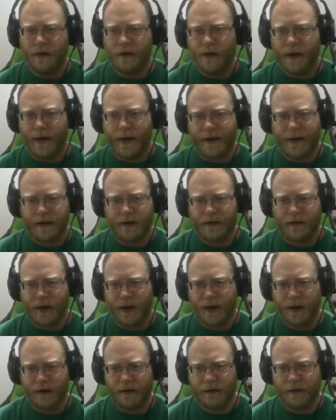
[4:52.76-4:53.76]

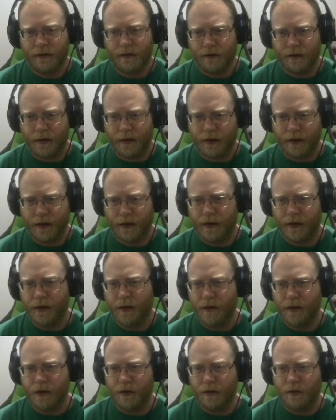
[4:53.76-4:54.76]
activate. I can hear
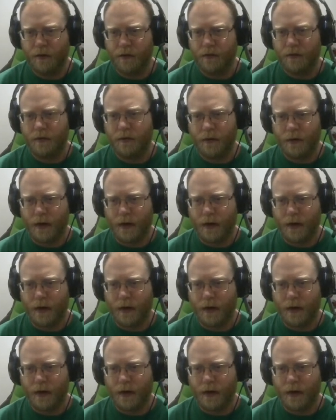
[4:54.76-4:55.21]
you.